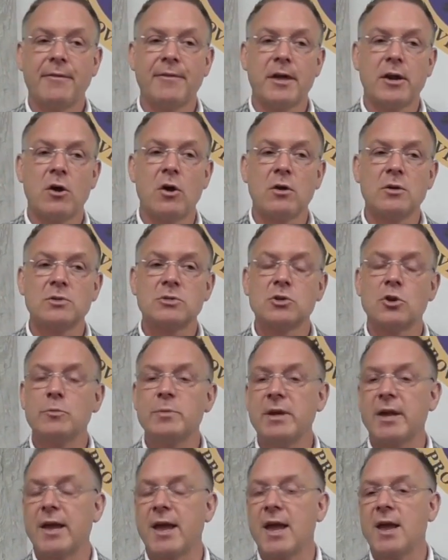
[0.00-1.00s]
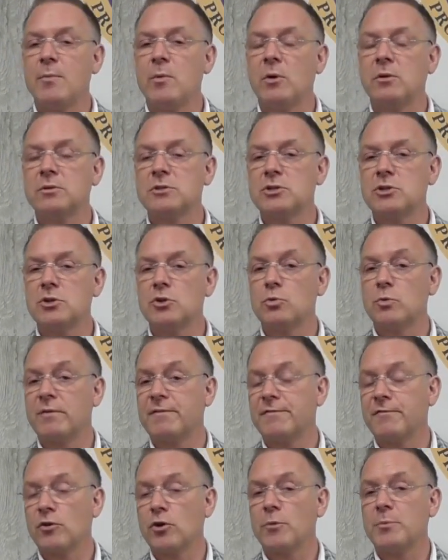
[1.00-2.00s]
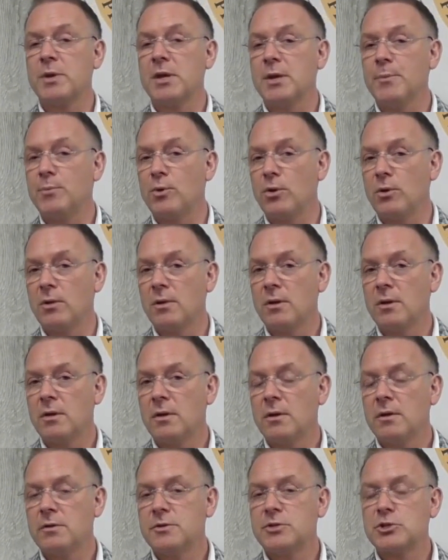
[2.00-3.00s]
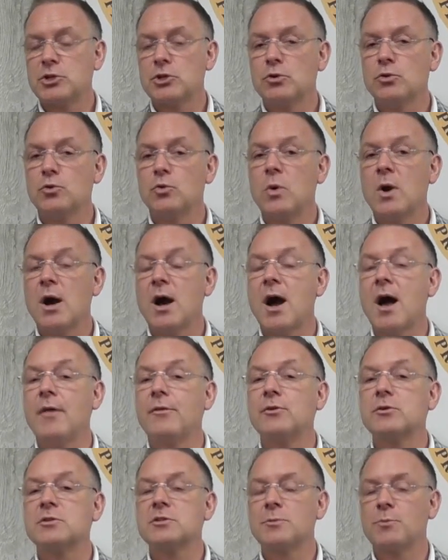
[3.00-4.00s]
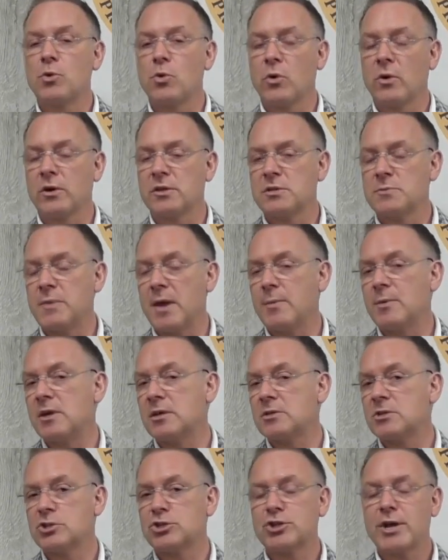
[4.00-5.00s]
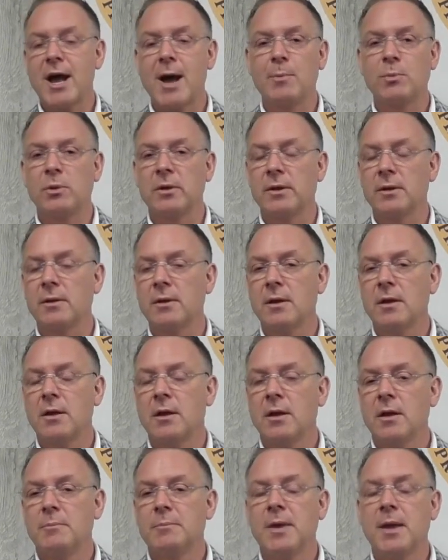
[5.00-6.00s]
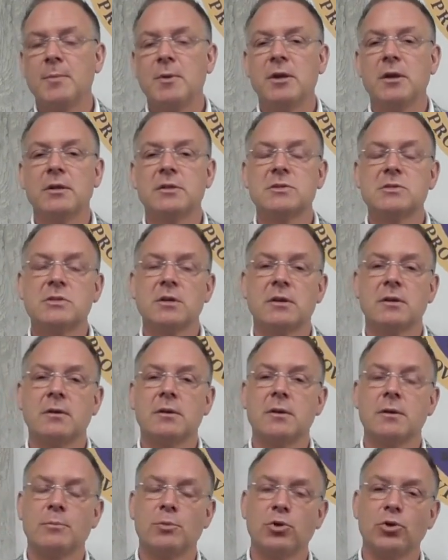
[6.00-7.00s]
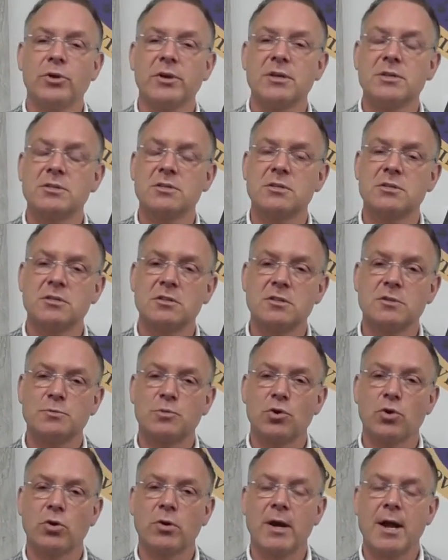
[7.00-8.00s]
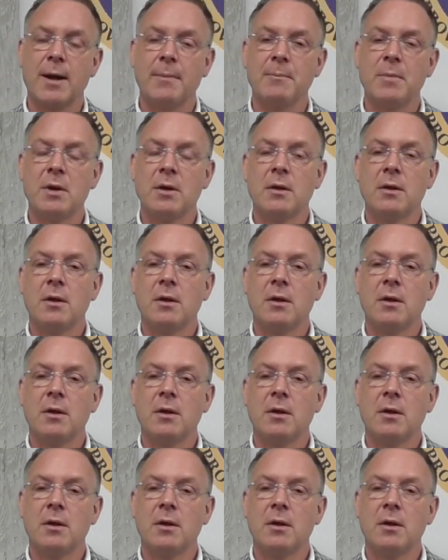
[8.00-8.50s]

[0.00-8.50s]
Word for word: and then also being able to refer people to other supports. Maybe it's a chaplain, maybe it's an employee assistance program,